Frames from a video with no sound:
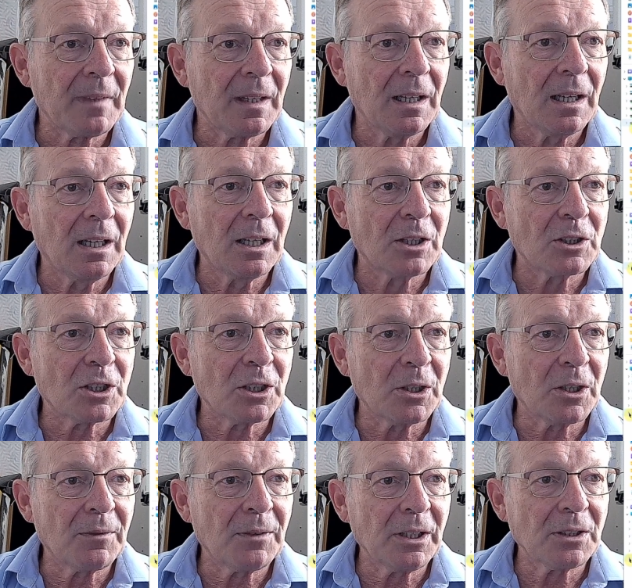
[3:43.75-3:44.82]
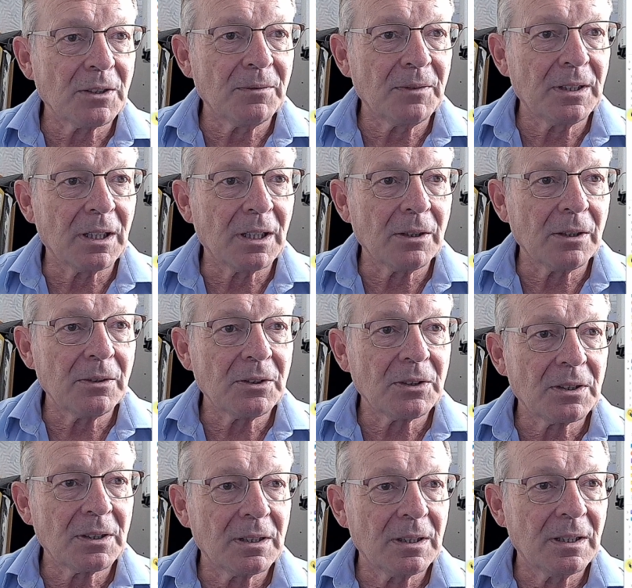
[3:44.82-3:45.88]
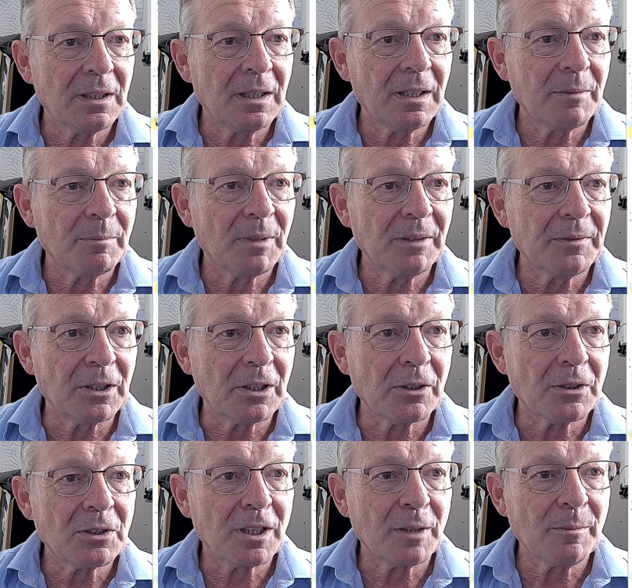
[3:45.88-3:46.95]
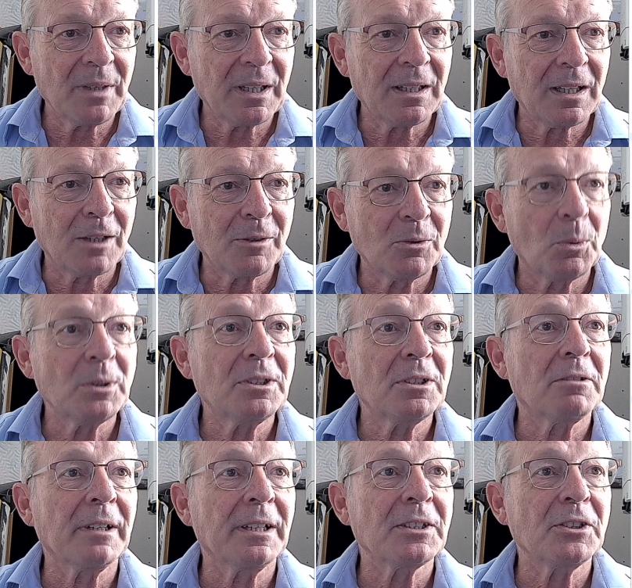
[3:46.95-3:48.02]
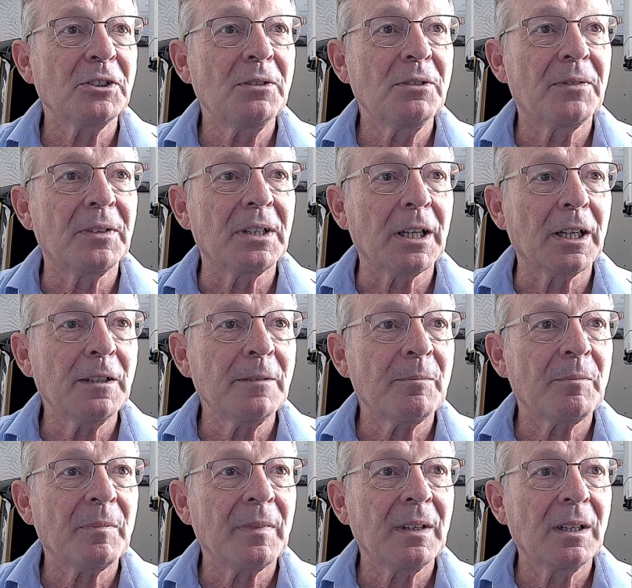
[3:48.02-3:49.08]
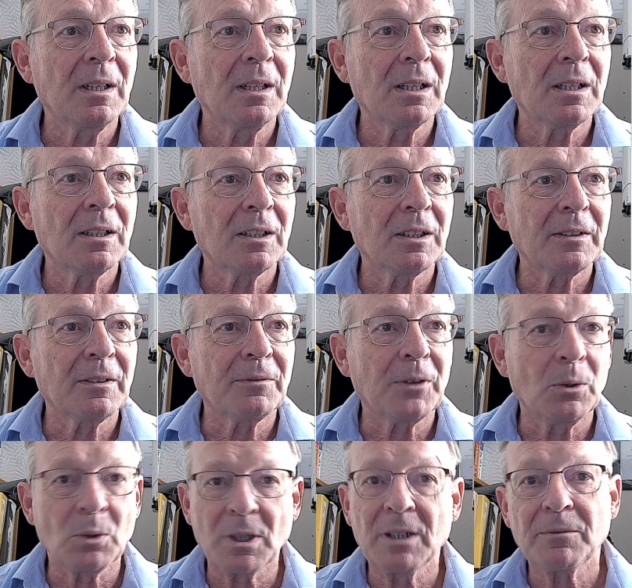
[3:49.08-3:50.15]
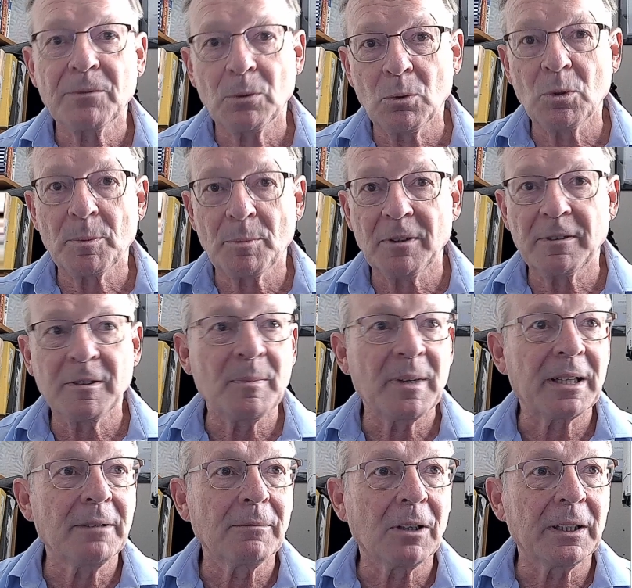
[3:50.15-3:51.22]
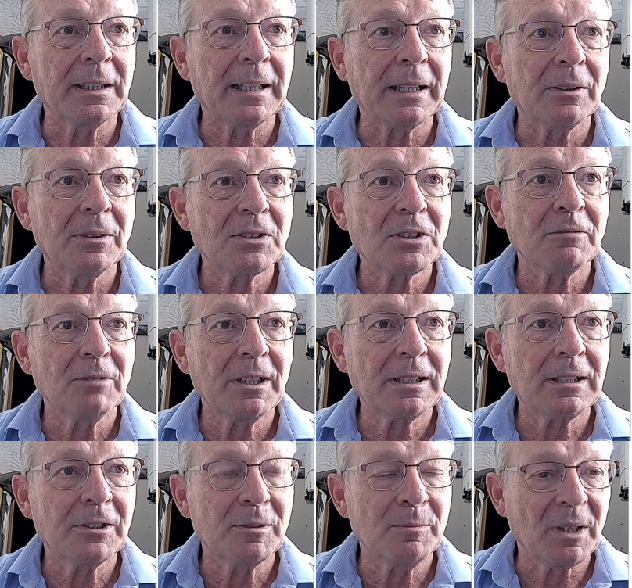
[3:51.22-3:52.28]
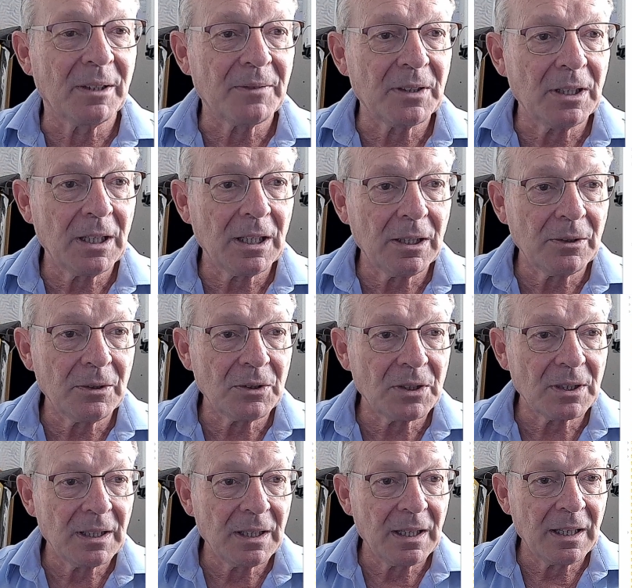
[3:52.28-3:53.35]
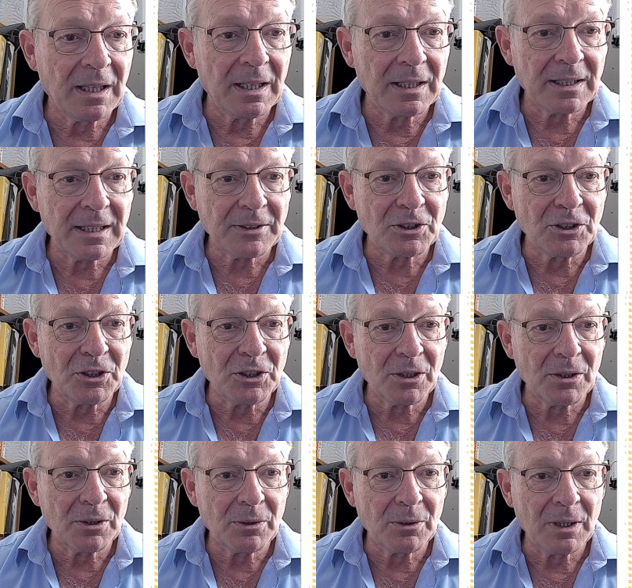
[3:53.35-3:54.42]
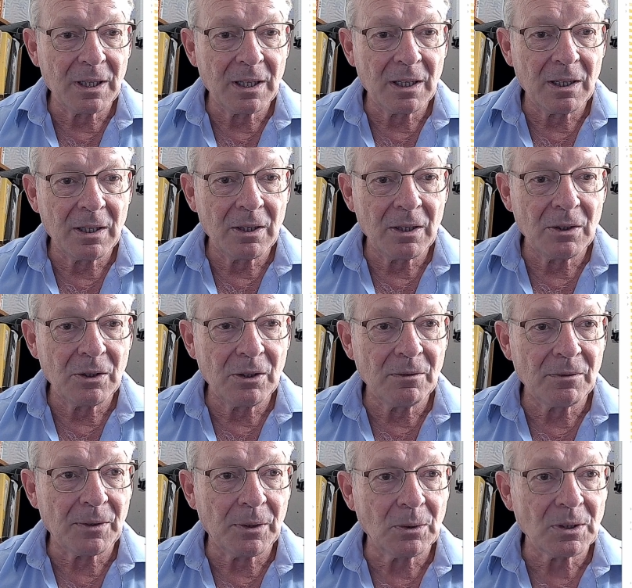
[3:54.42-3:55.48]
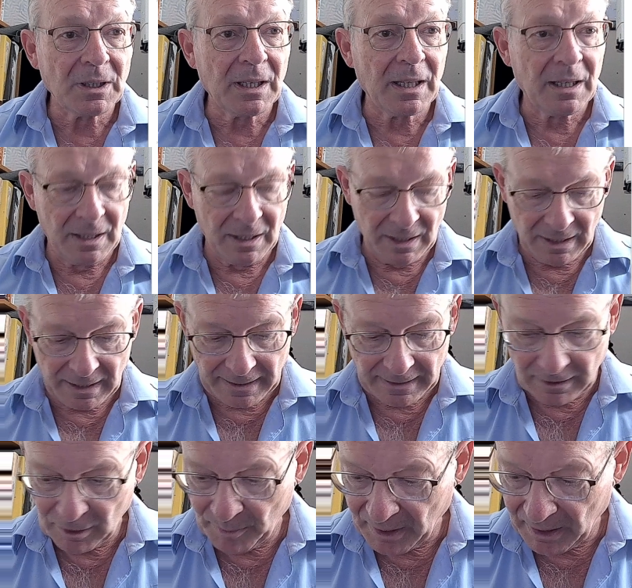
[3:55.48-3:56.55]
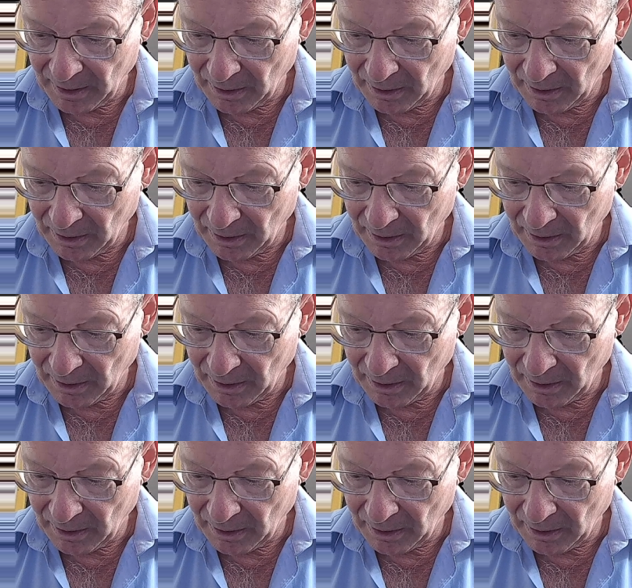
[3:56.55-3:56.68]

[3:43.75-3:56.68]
so if I go to videos, my videos, I'm going to create a new video folder for the program I'm making right now. So right click on my videos, down to new folder, and it'll be